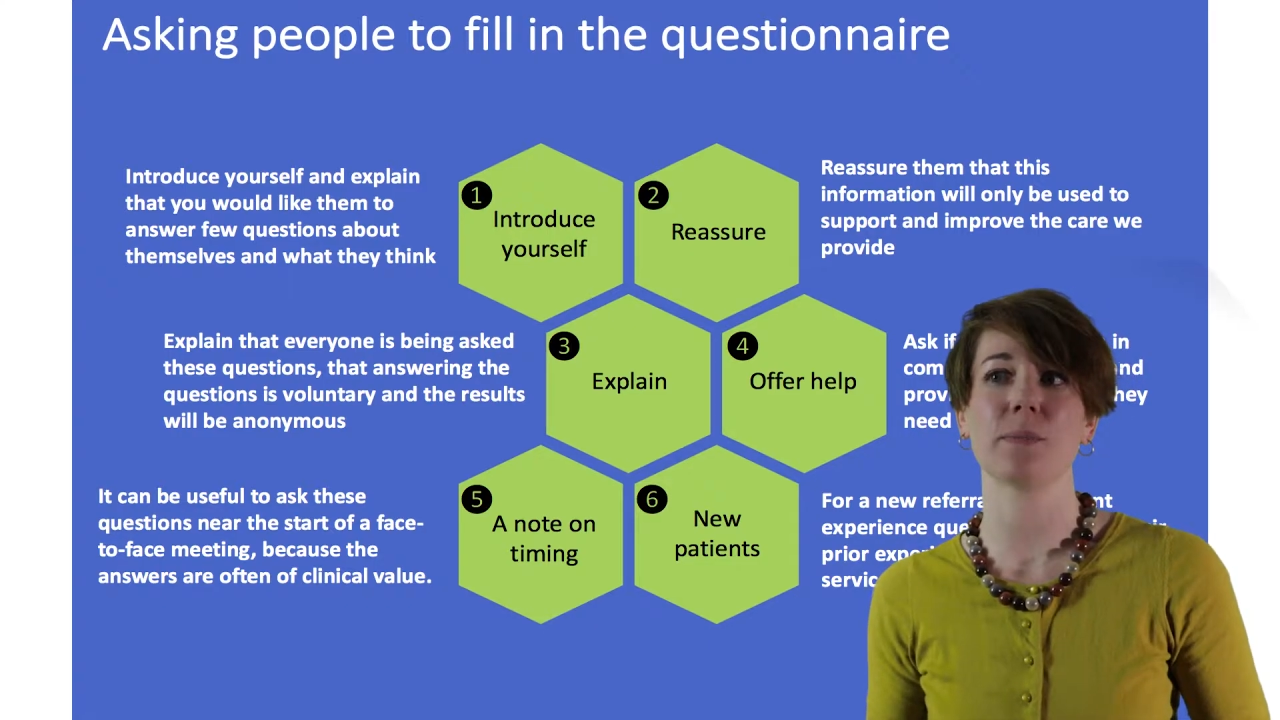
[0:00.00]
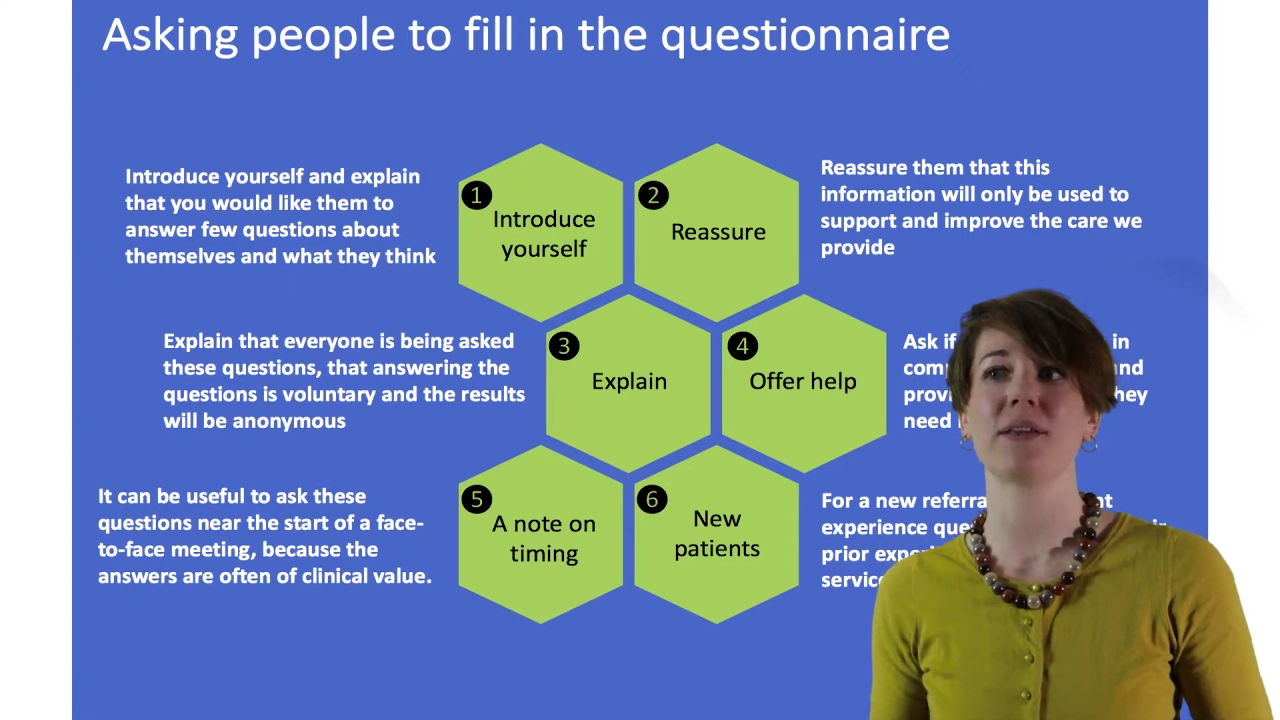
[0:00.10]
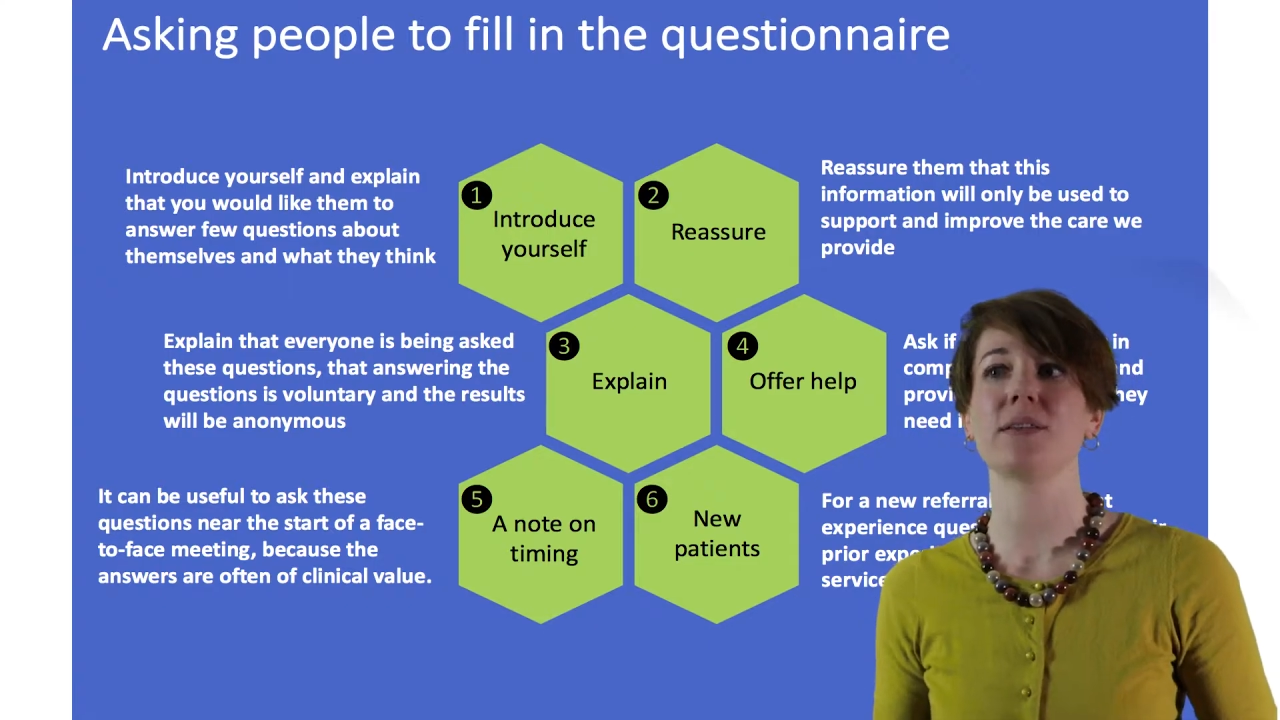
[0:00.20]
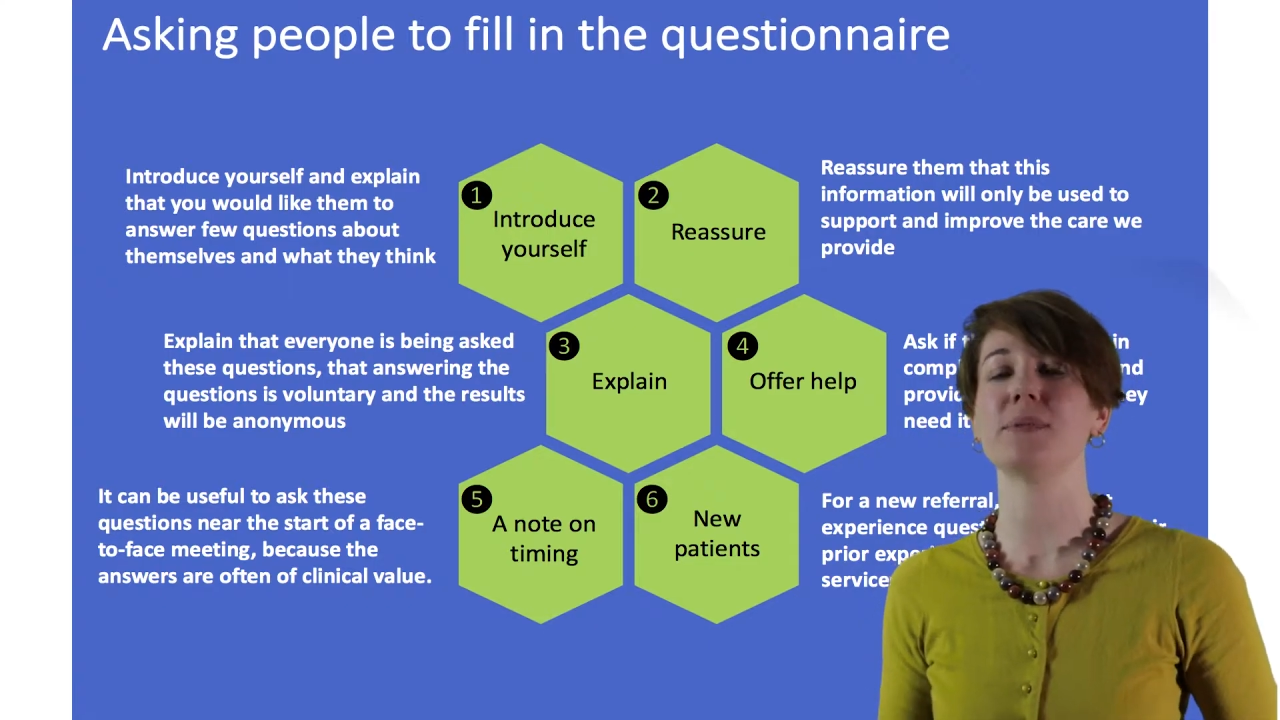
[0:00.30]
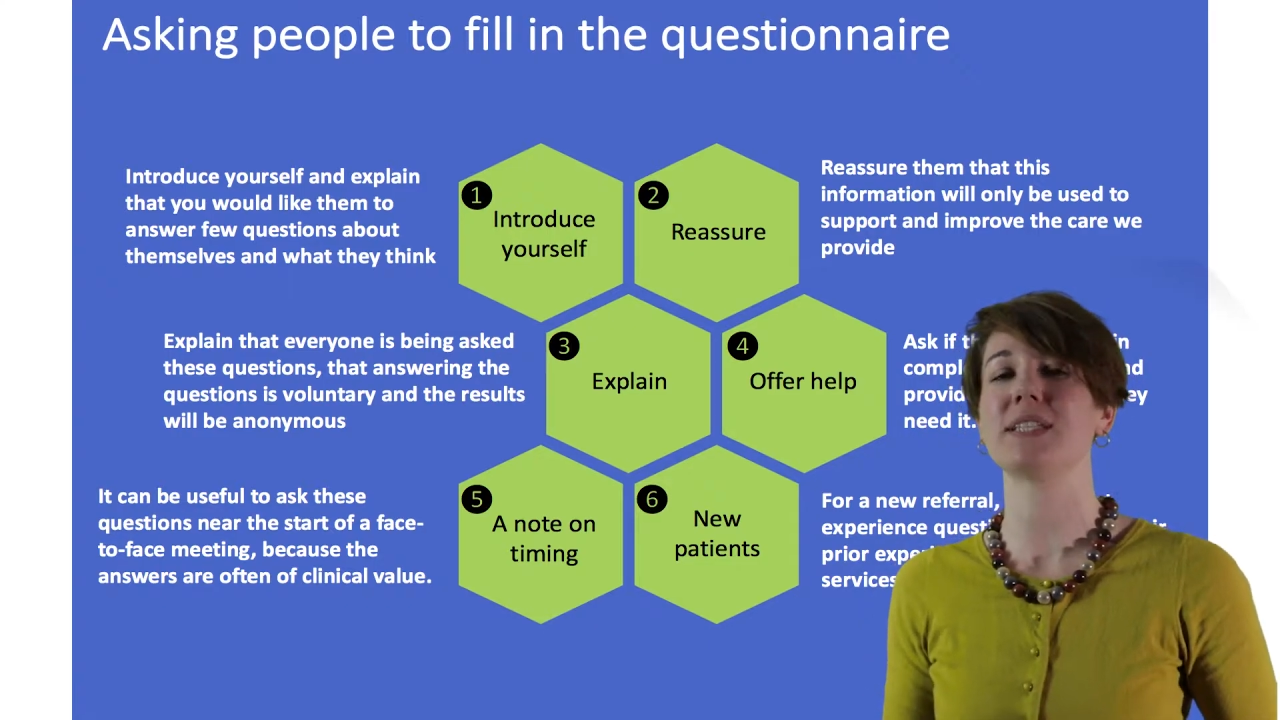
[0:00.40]

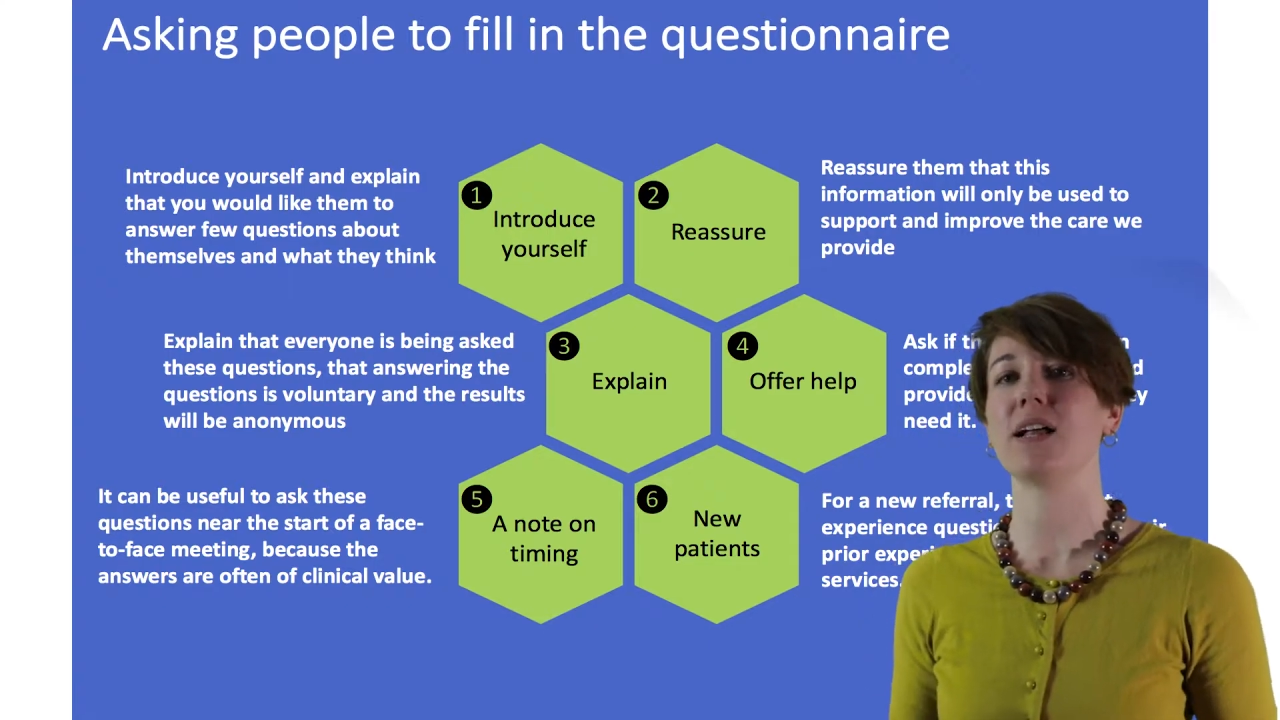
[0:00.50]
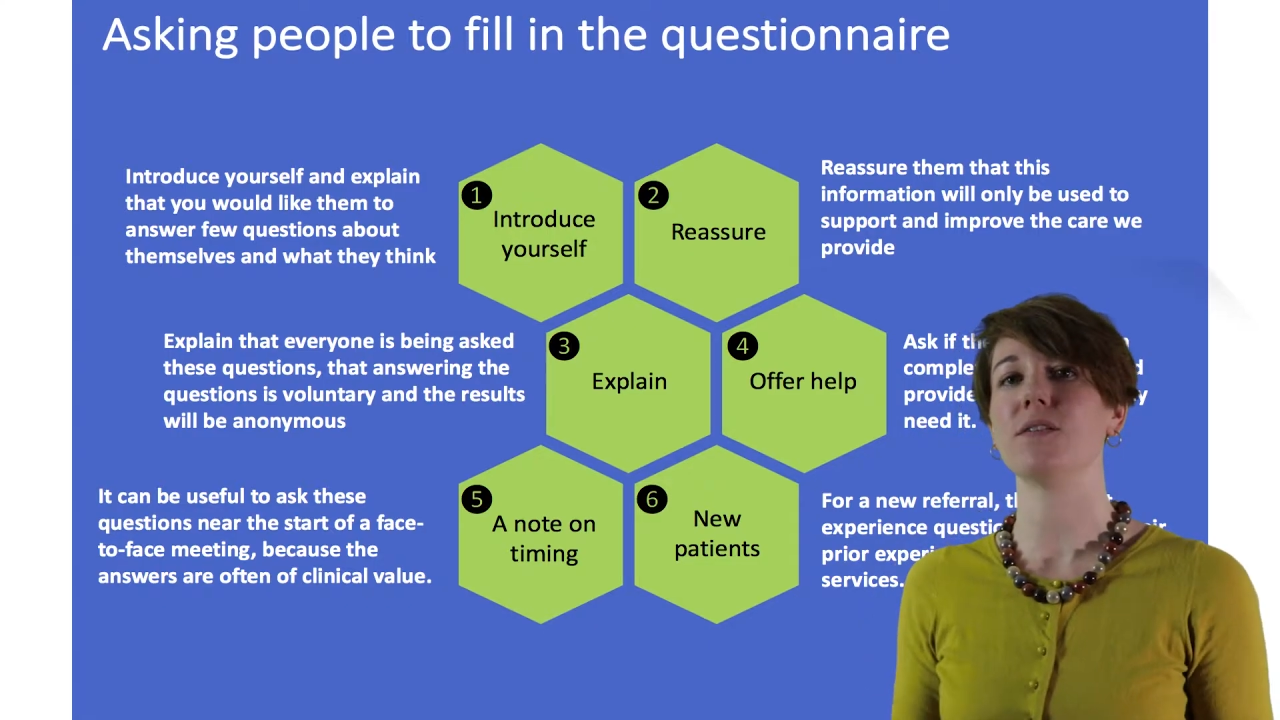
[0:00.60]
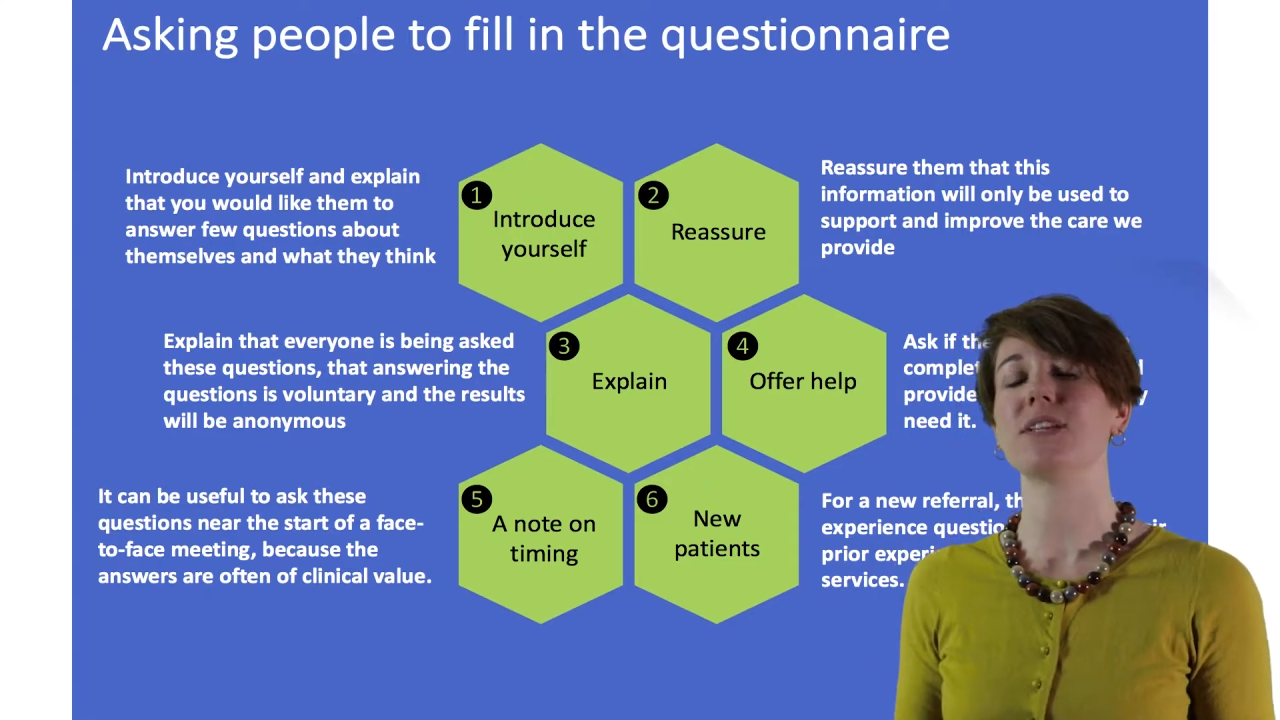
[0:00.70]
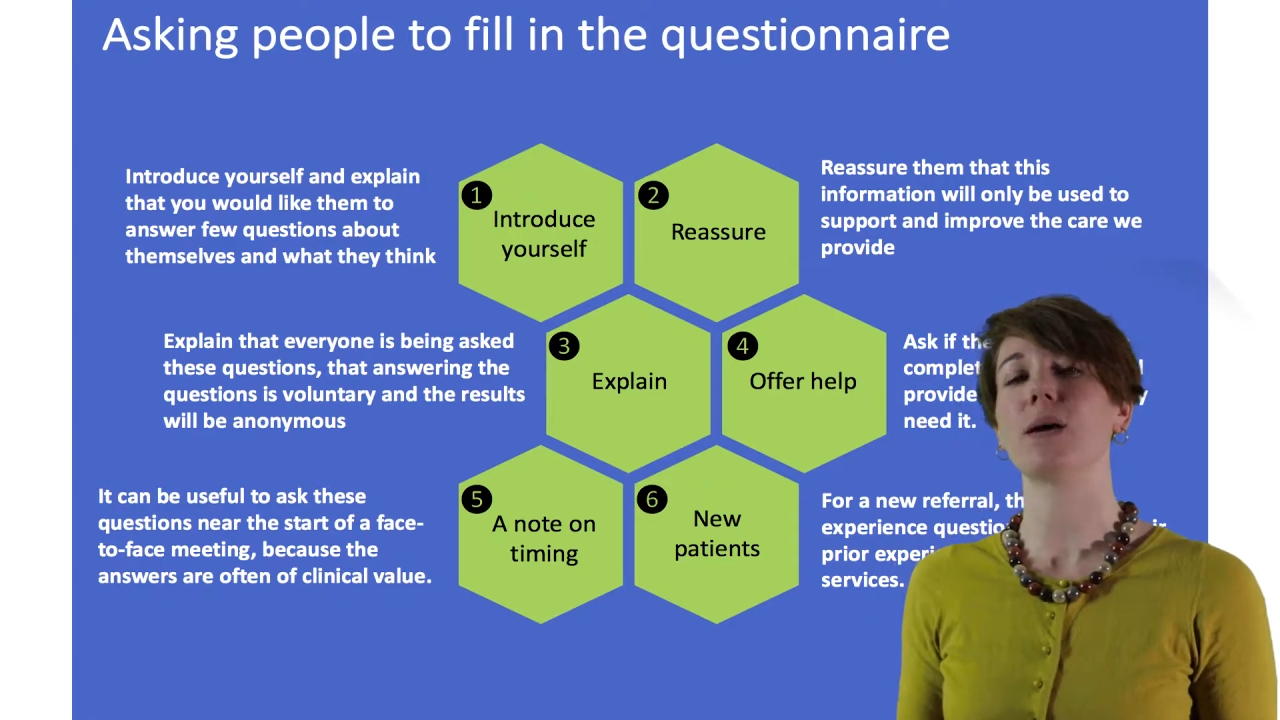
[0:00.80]
about themselves